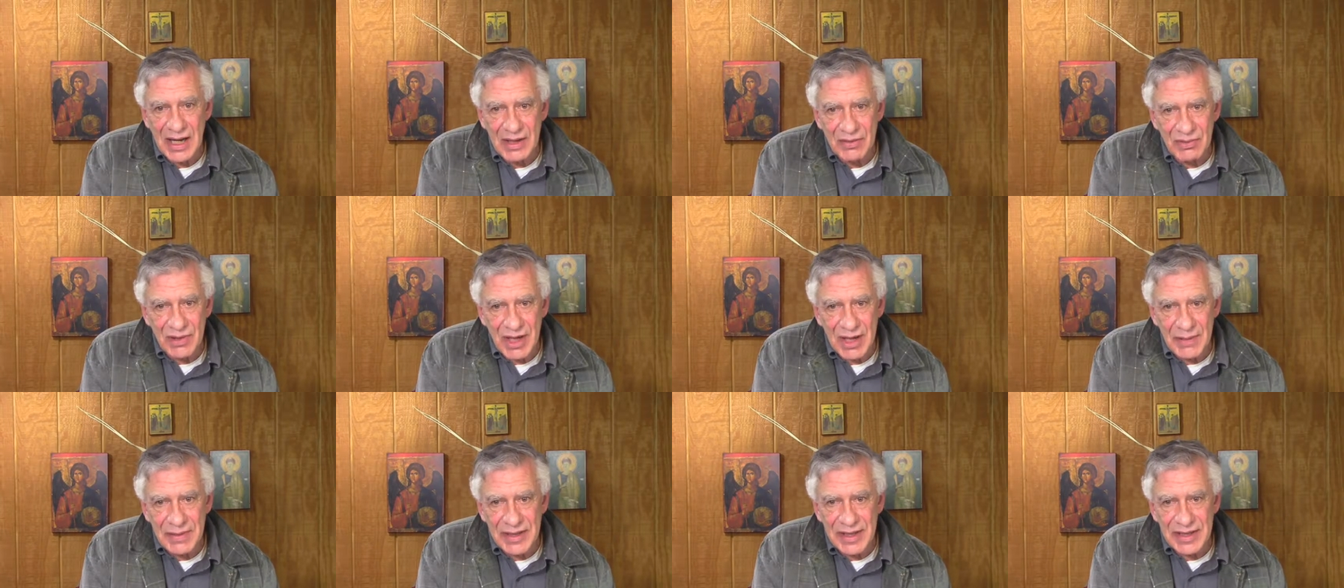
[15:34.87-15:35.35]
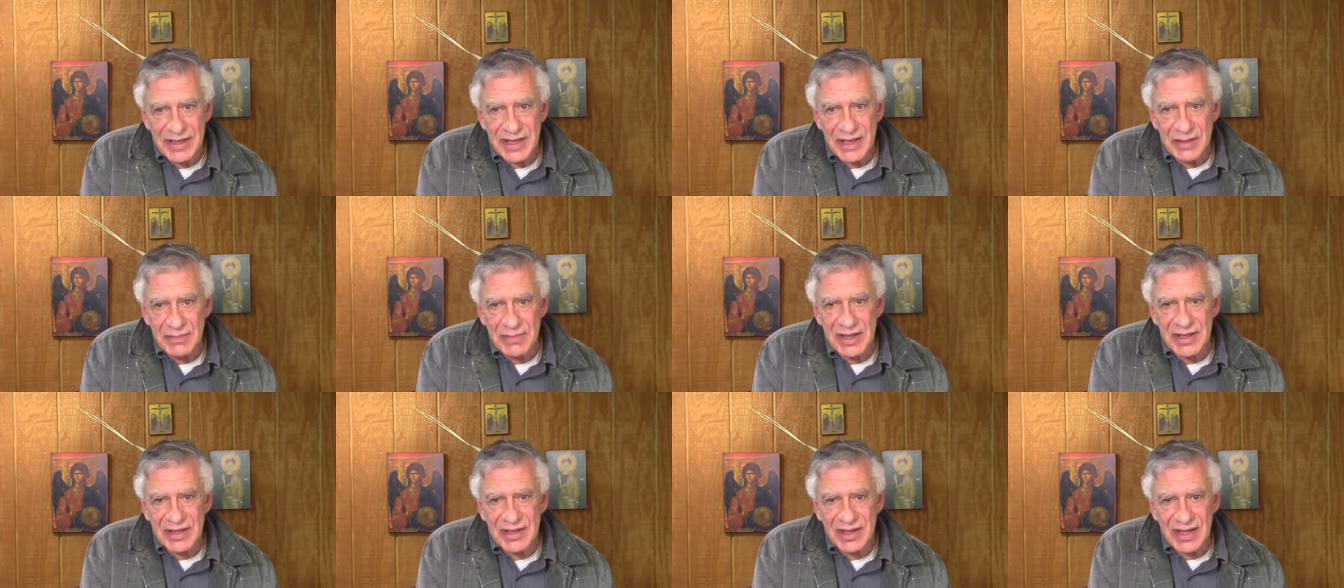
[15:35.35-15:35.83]
By
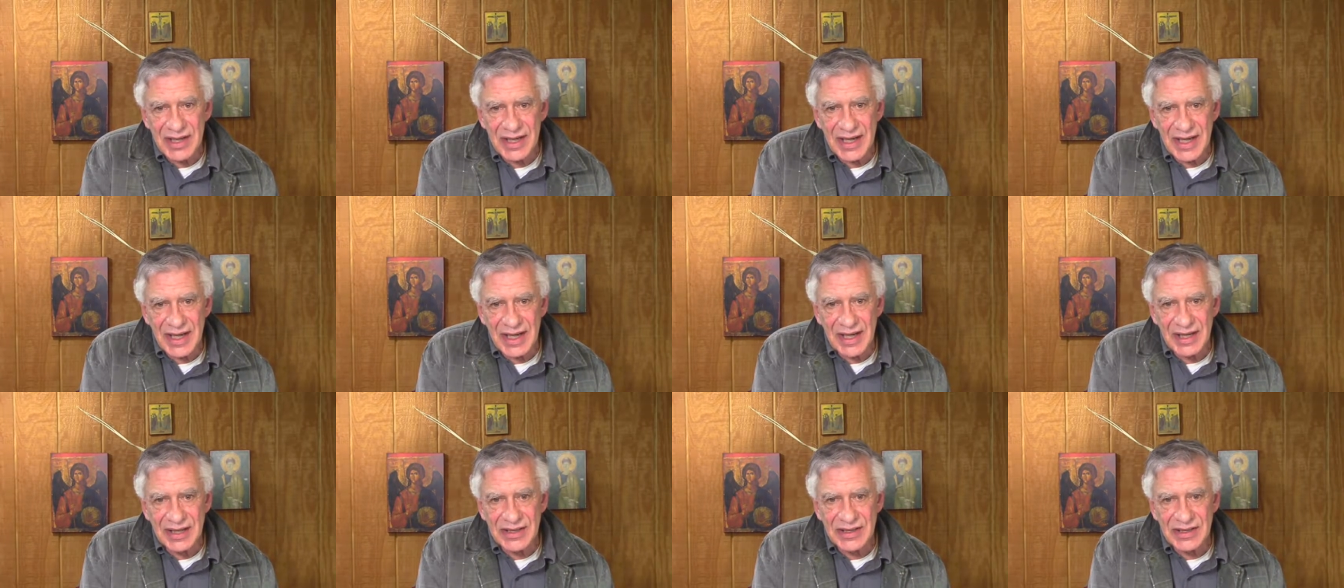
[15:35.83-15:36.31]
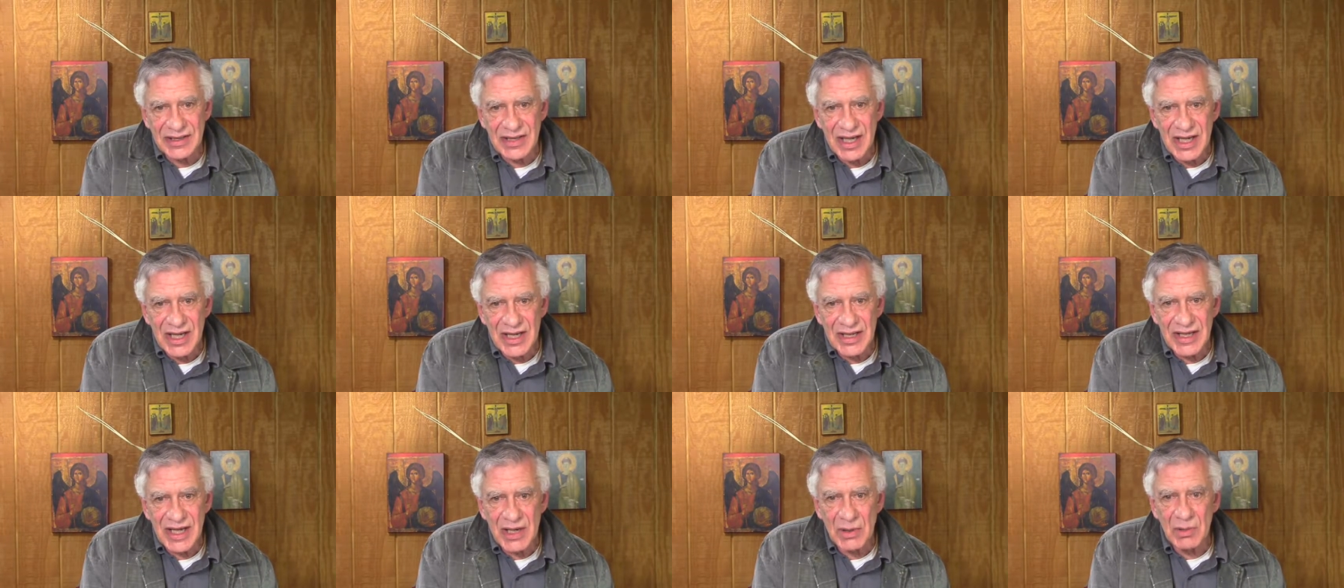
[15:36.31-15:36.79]
rubbing them in their
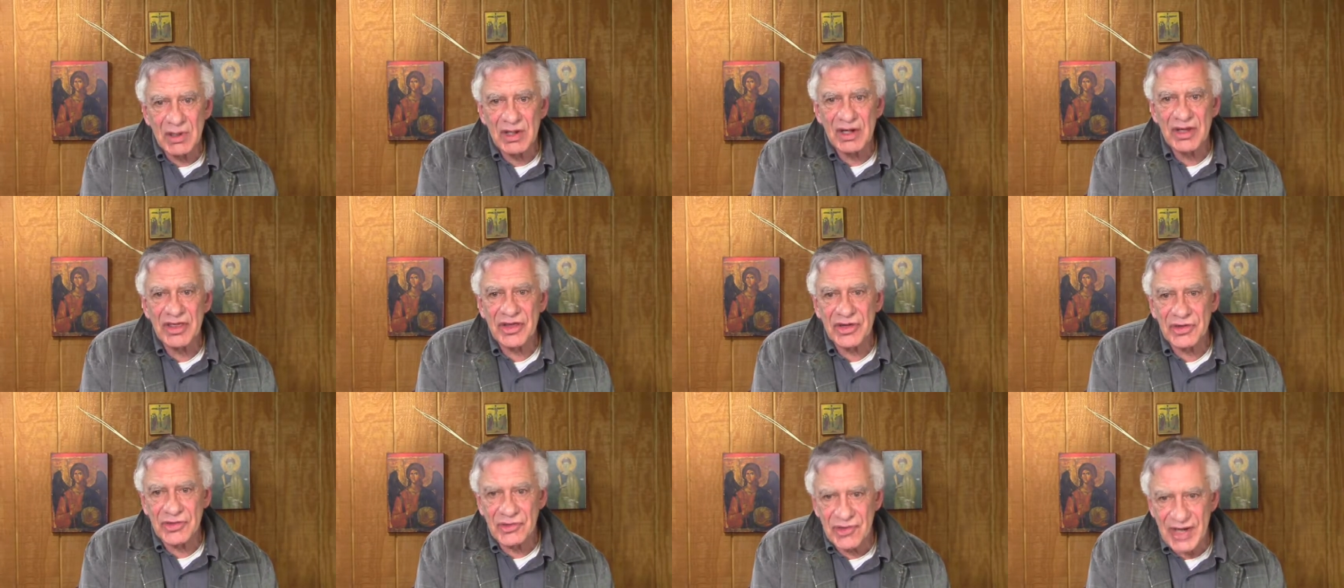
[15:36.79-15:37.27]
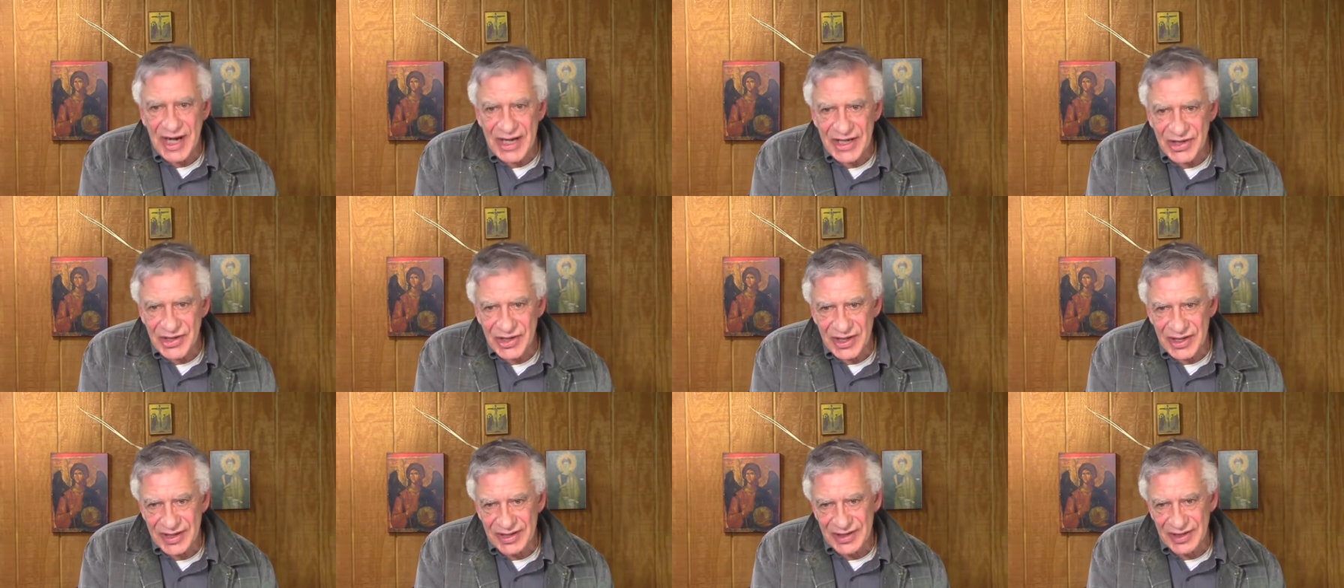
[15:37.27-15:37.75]
hands, they were
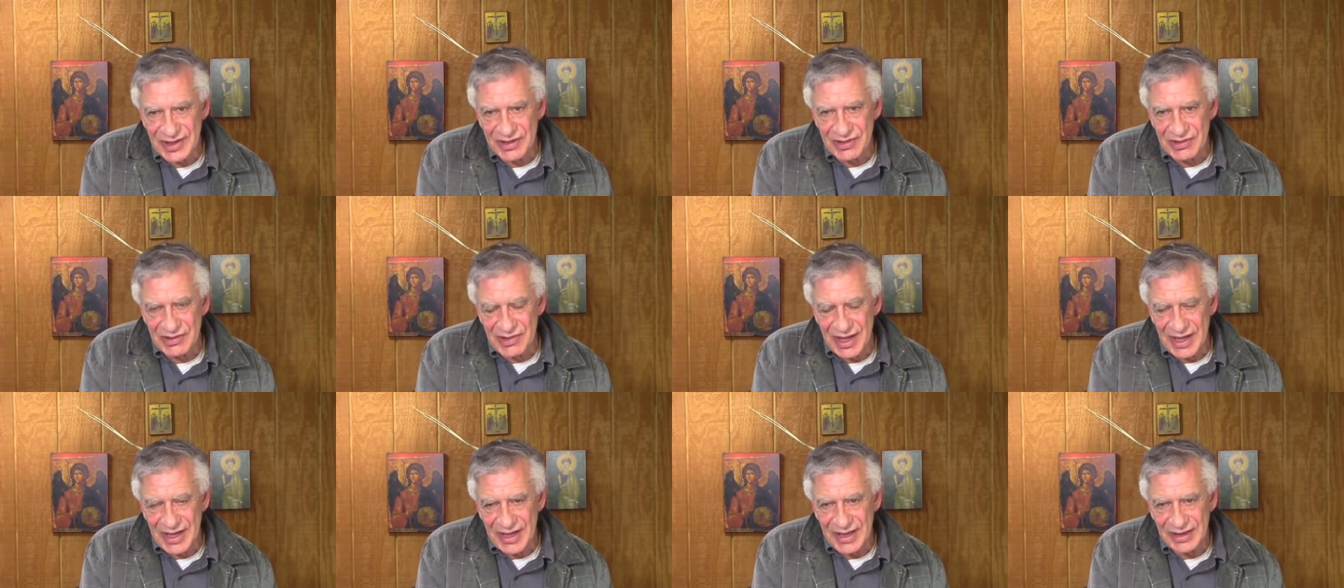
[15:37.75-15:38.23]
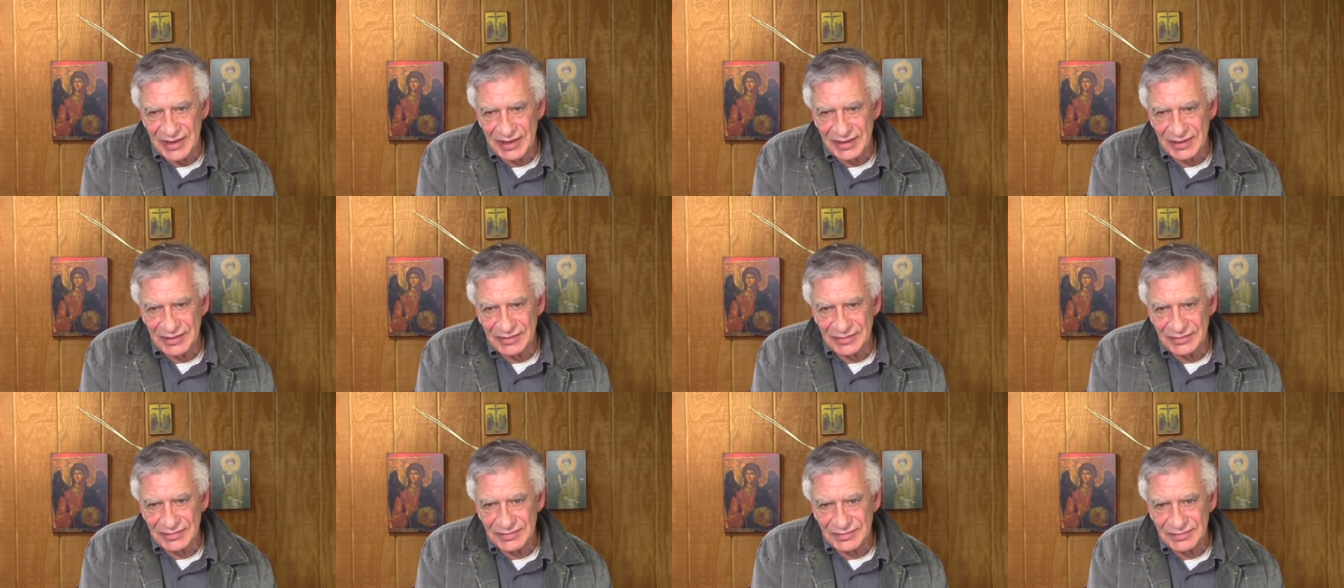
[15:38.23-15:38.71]
threshing the
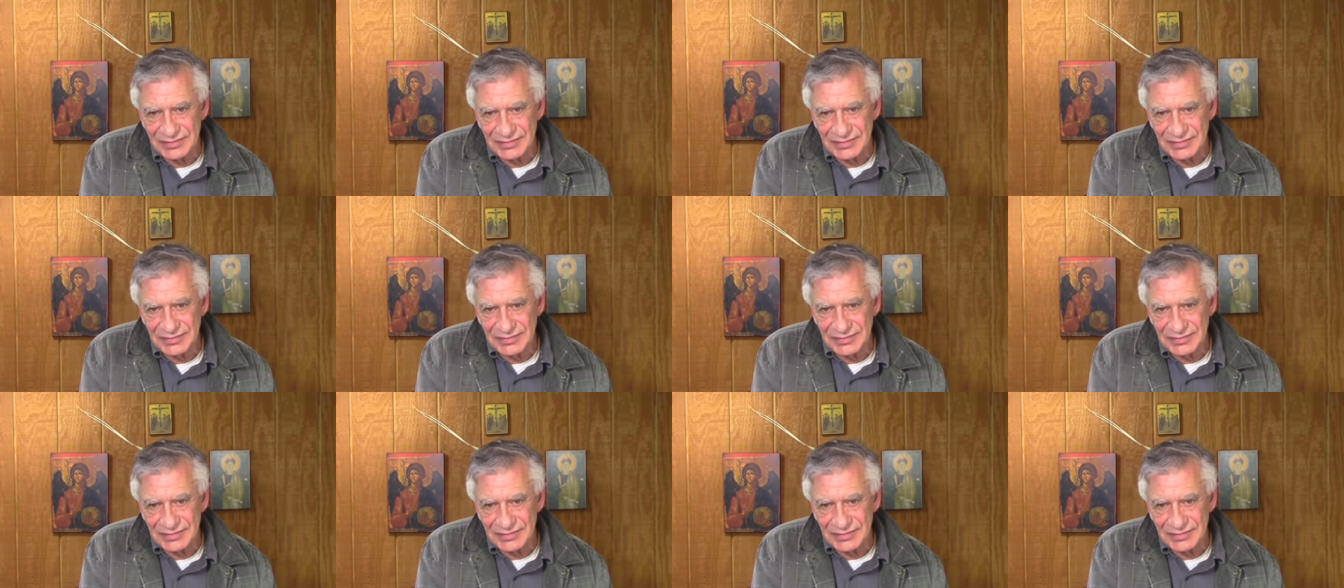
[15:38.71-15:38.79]
grain.